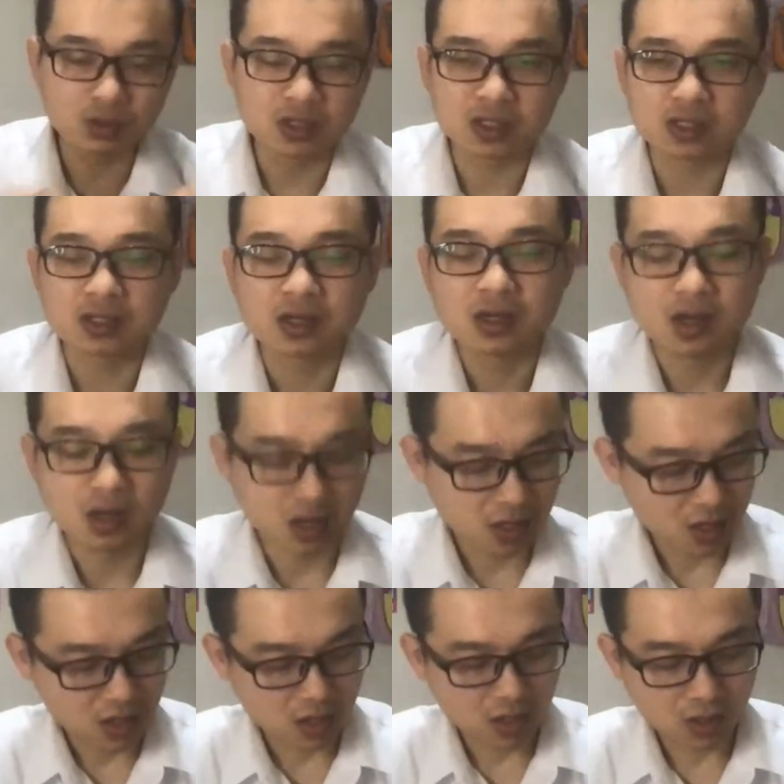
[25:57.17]
just
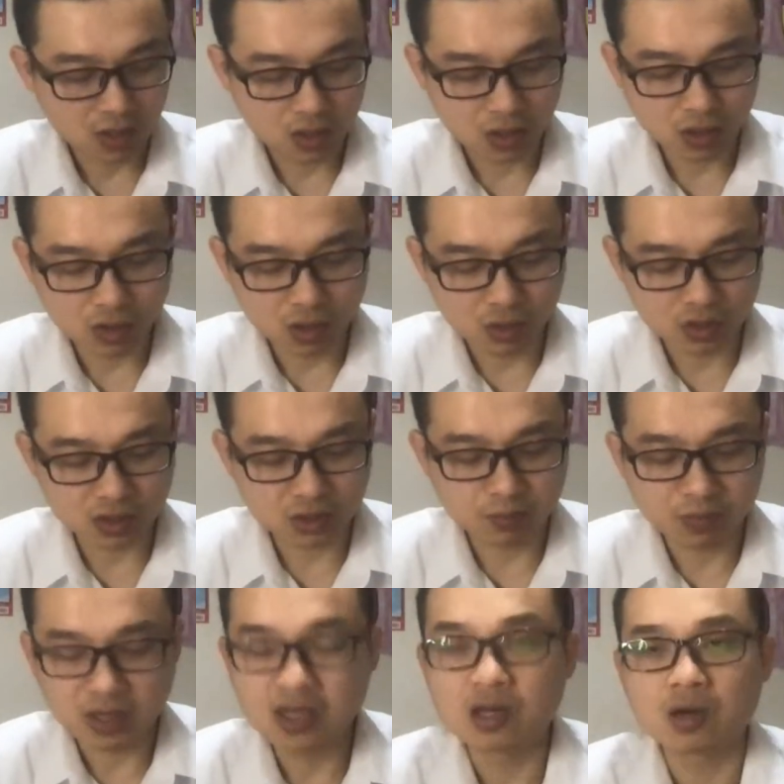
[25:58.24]

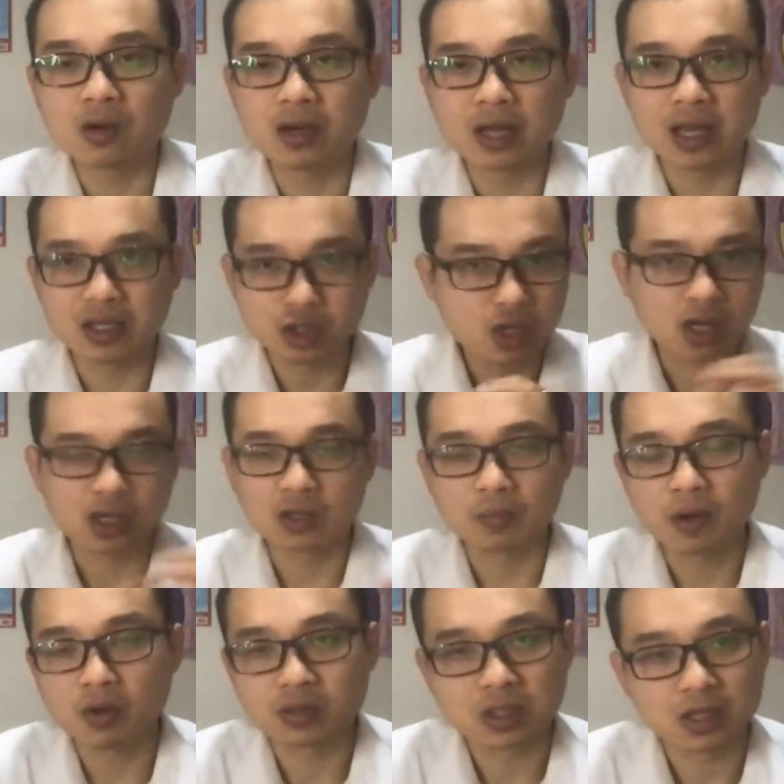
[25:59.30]
needle it and check the post